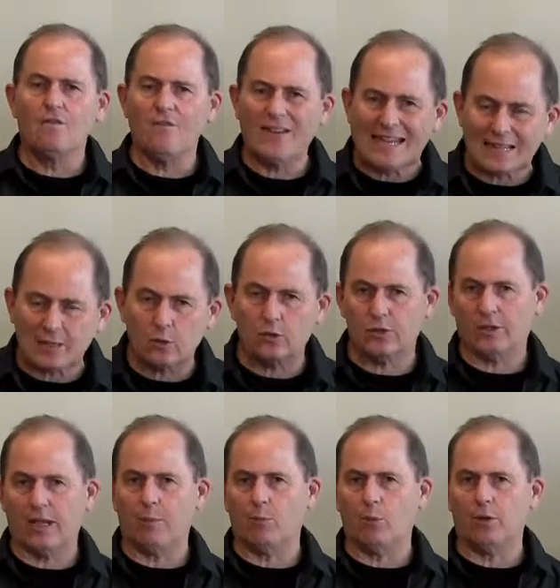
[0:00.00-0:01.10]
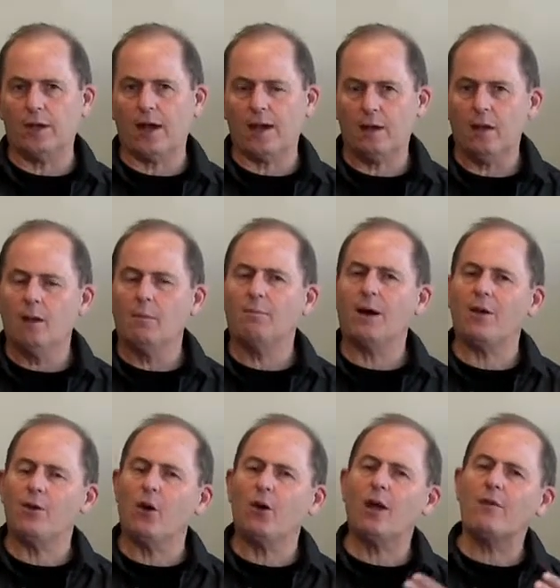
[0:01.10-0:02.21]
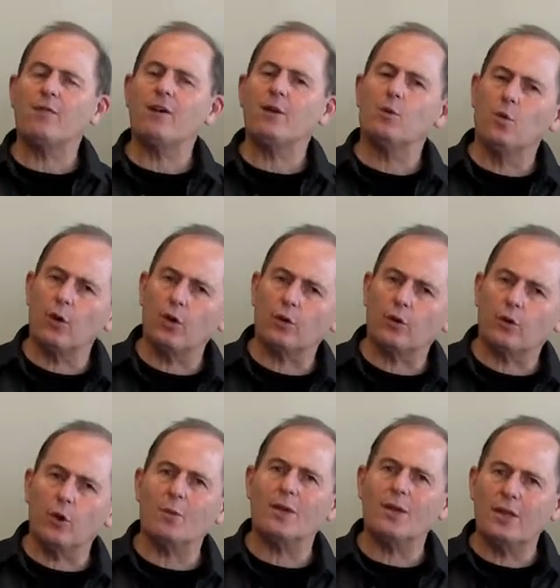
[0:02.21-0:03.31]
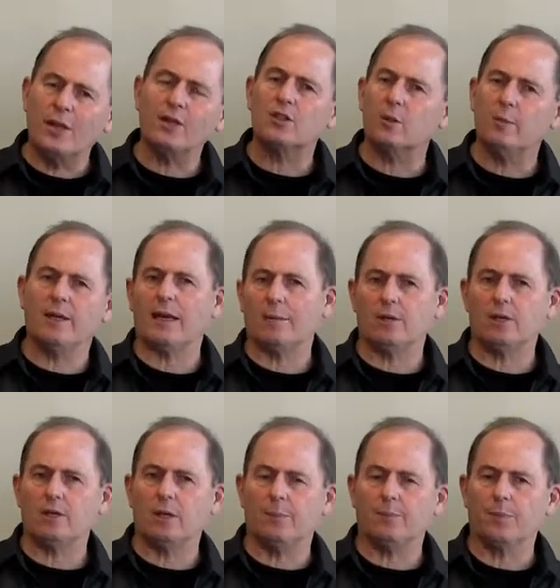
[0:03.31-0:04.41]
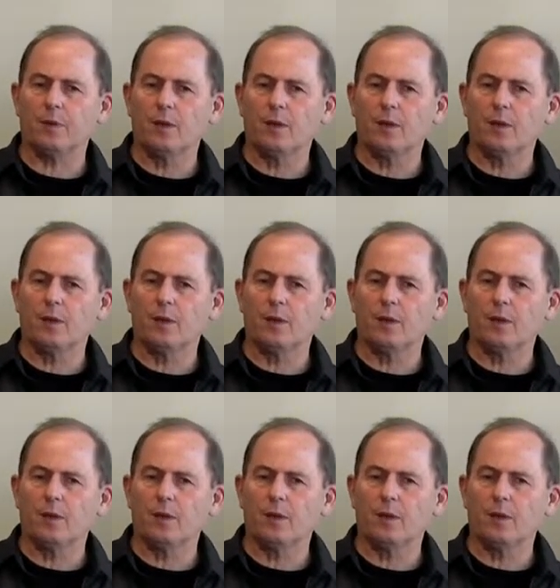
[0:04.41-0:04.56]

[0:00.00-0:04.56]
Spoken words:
vehicle to get more done, but not every work group needs to become a team.